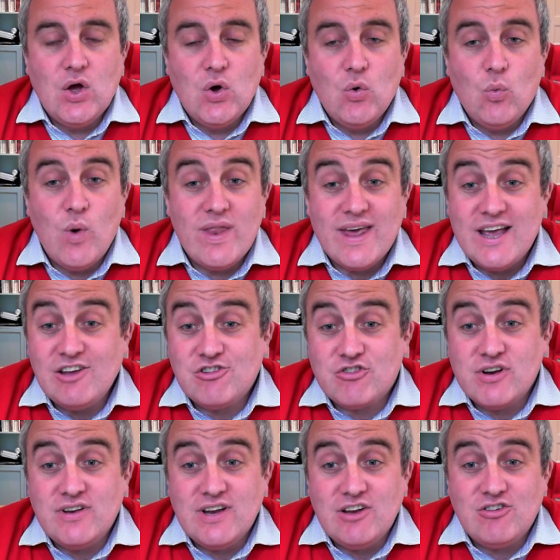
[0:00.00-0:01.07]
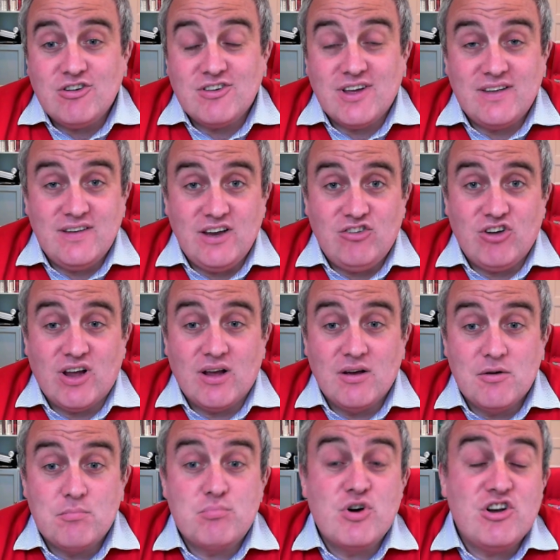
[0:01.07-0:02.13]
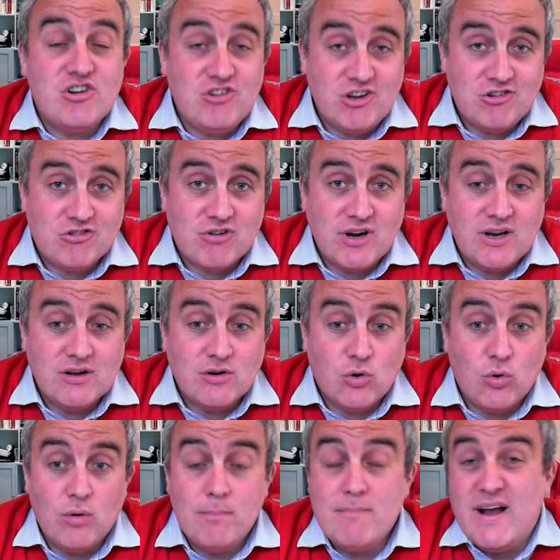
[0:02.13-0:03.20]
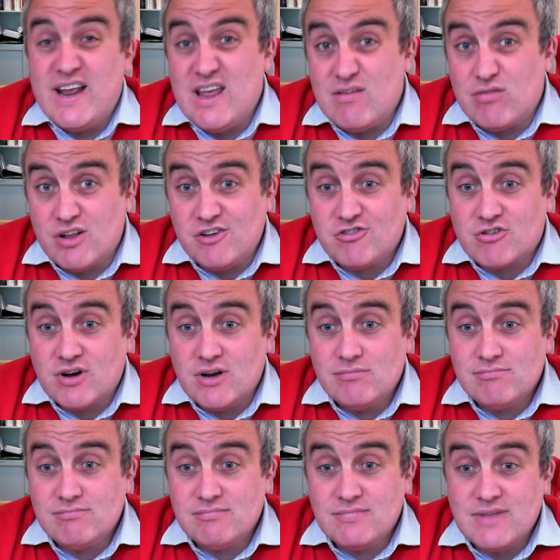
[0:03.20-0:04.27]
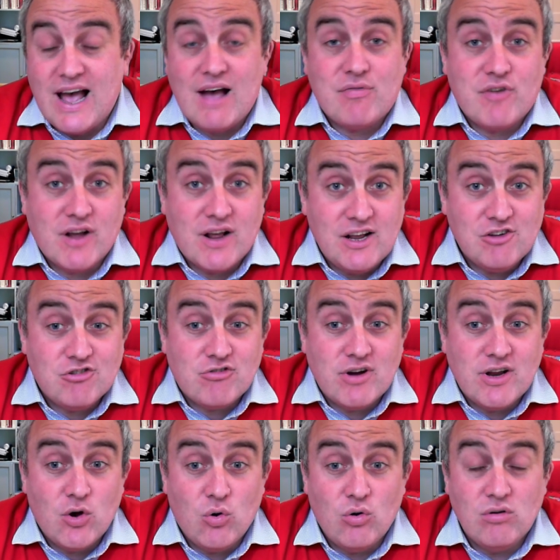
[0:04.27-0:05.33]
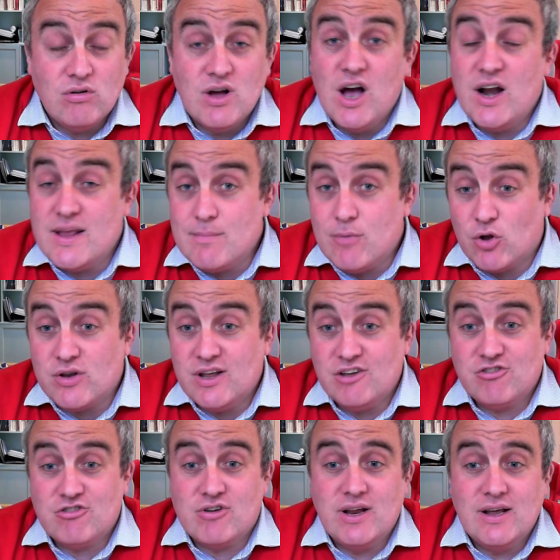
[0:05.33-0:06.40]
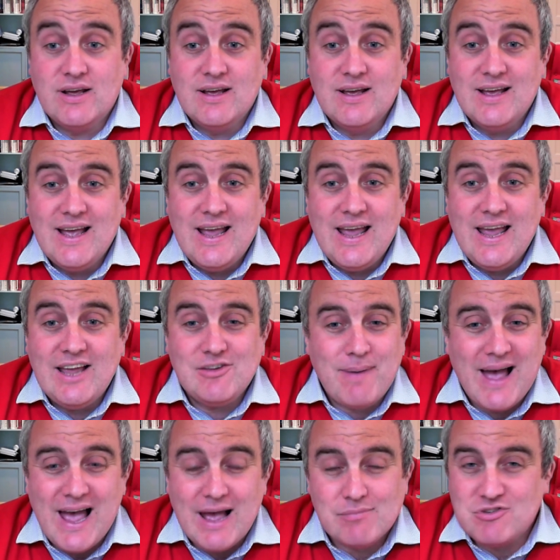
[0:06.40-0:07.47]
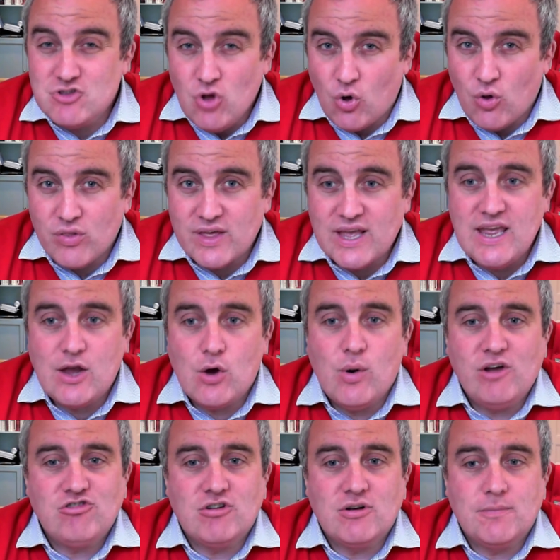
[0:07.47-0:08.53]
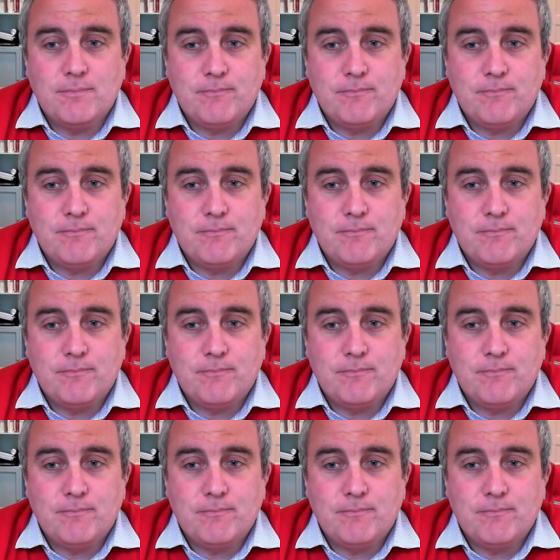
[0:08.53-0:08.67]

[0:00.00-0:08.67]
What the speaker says: Whether history teachers are teaching British history or medieval history, African history or early modern history, is perhaps not the key question.